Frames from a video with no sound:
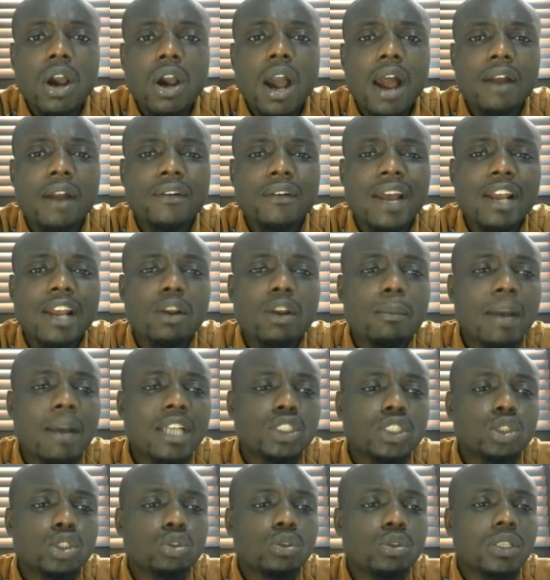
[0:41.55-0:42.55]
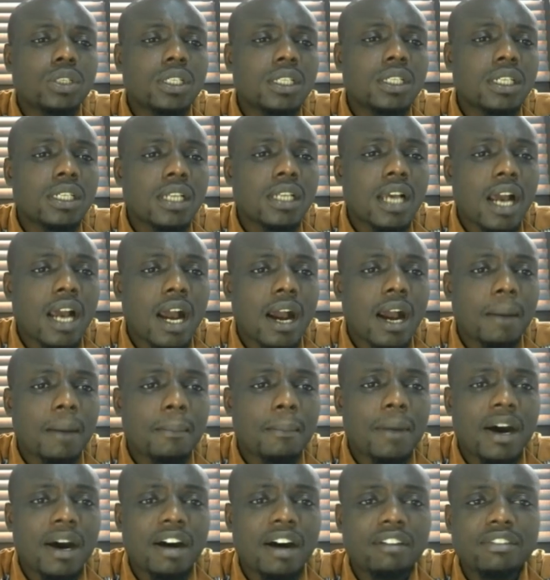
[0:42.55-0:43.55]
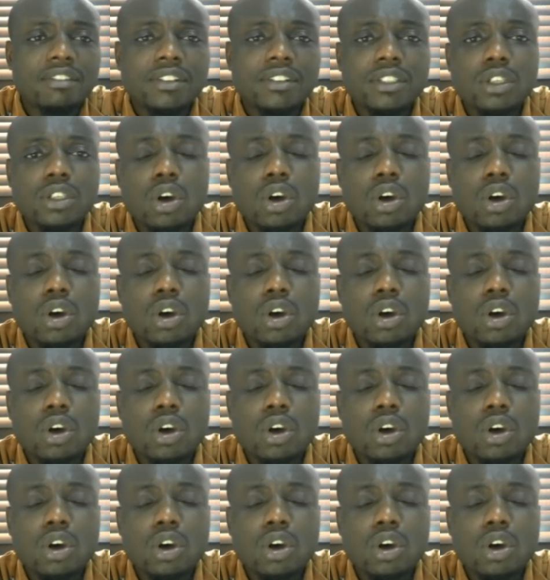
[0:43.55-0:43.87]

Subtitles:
And right on my screen, I'm having